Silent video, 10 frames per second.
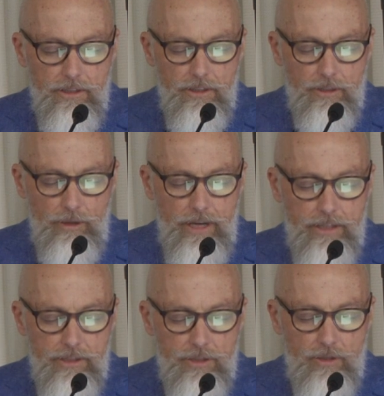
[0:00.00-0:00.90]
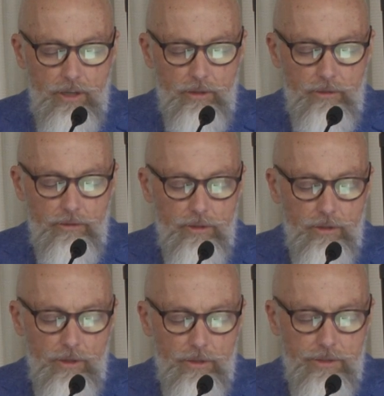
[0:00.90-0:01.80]
the great struggle of the
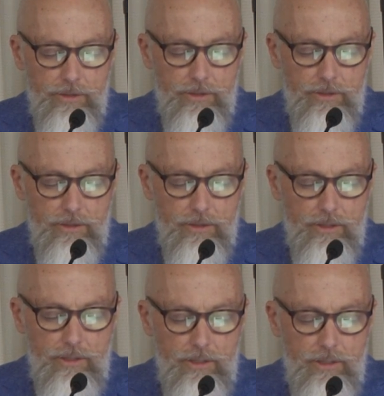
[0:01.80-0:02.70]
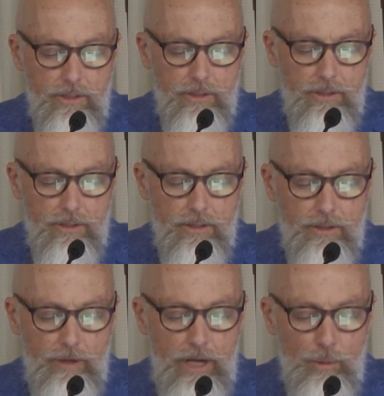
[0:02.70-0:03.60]
cross, the
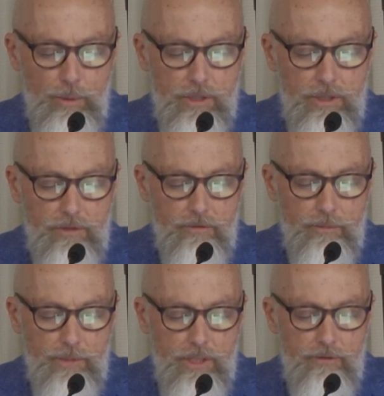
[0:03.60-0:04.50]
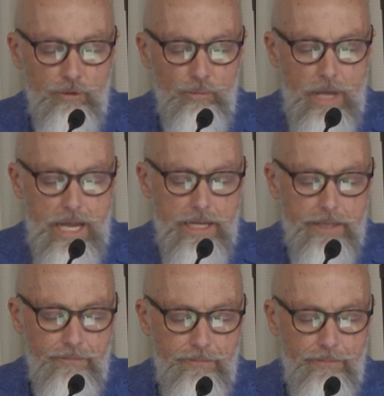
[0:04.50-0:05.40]
great opposition from sinful men.